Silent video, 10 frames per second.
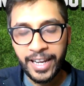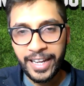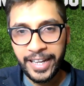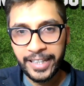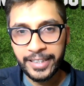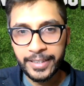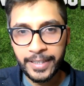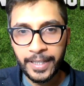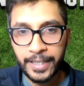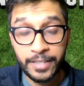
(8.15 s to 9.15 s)
And
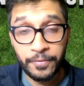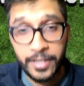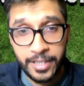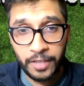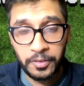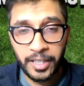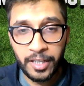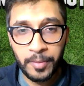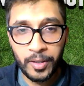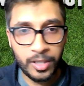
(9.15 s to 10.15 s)
it's the first leg of the
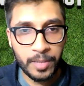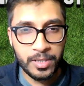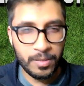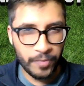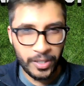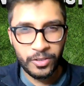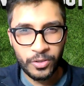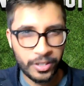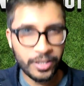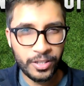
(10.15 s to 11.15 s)
Carabao Cup semi-final, so
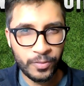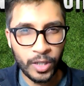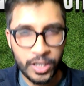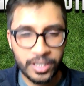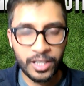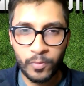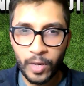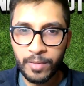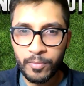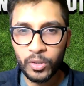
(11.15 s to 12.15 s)
still
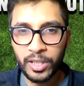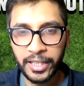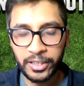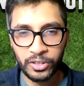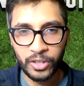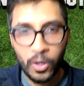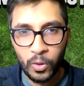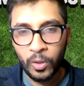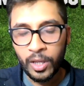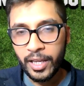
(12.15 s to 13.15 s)
one more leg to
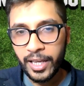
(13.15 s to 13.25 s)
go.